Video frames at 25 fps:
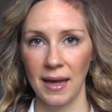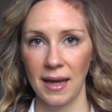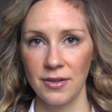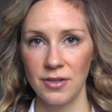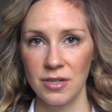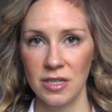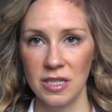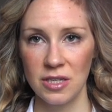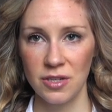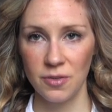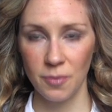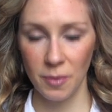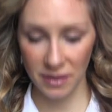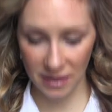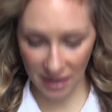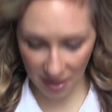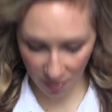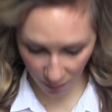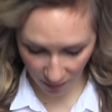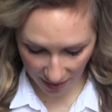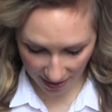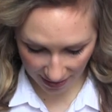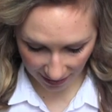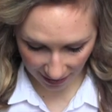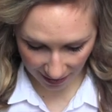I just put
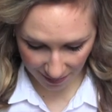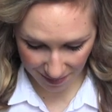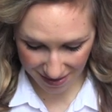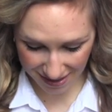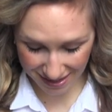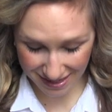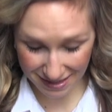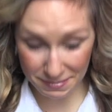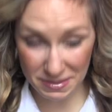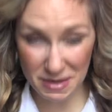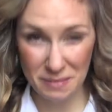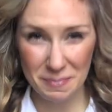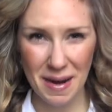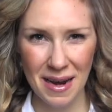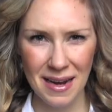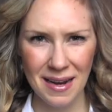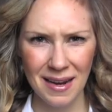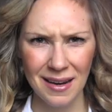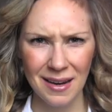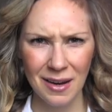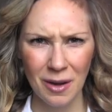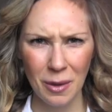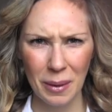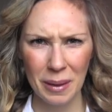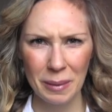that wig on because I'm
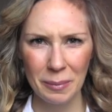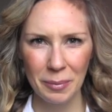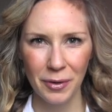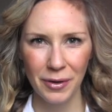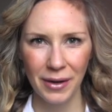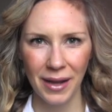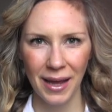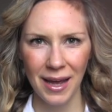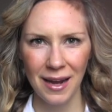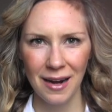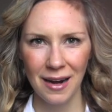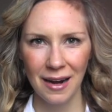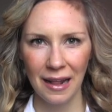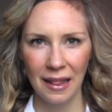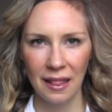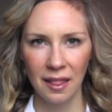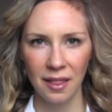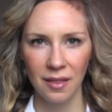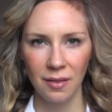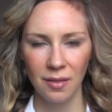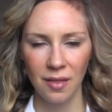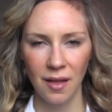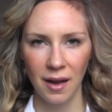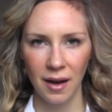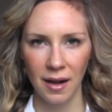debating going brunette and I
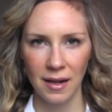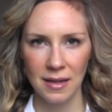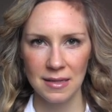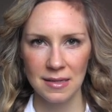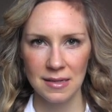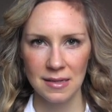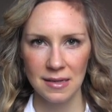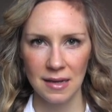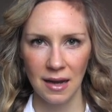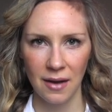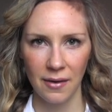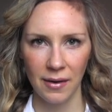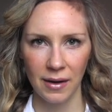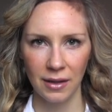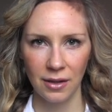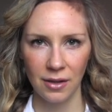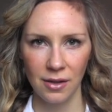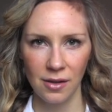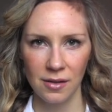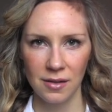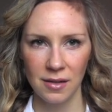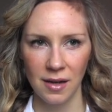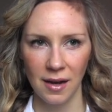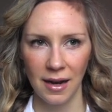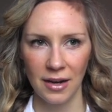thought I'd see how I
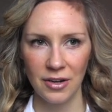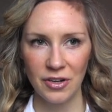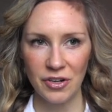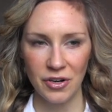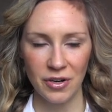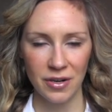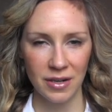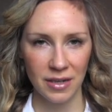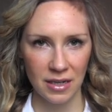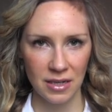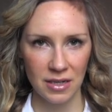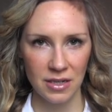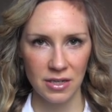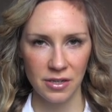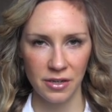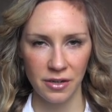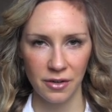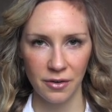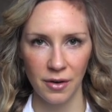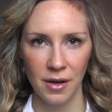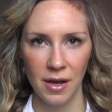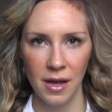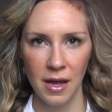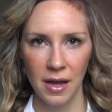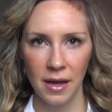looked and I turned
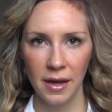into